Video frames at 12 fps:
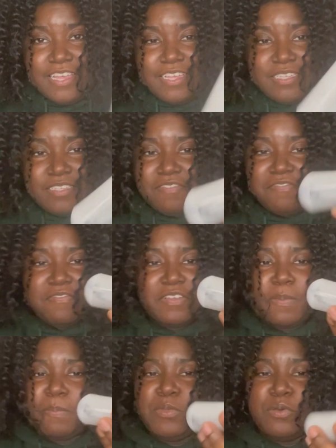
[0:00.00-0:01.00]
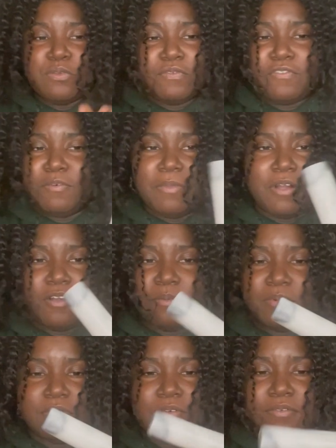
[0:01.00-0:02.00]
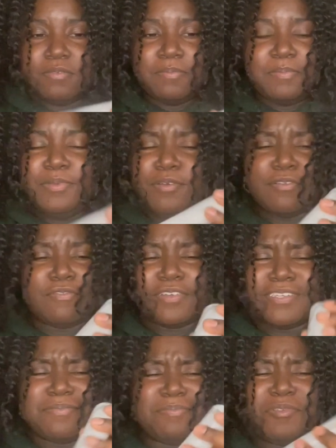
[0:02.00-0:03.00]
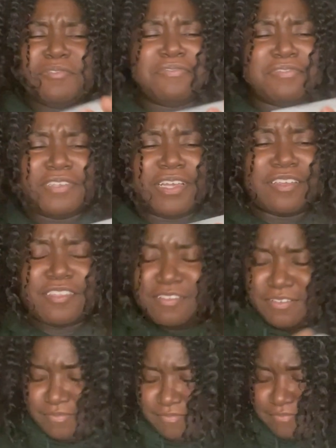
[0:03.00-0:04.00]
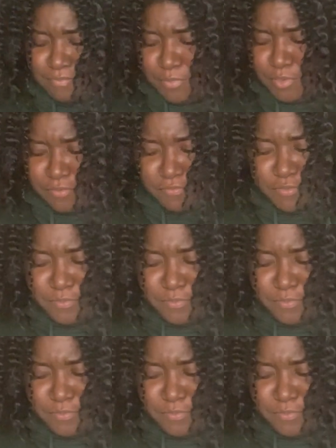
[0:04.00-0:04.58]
It's beautiful marble. Beautiful. It's beautiful texture. Beautiful.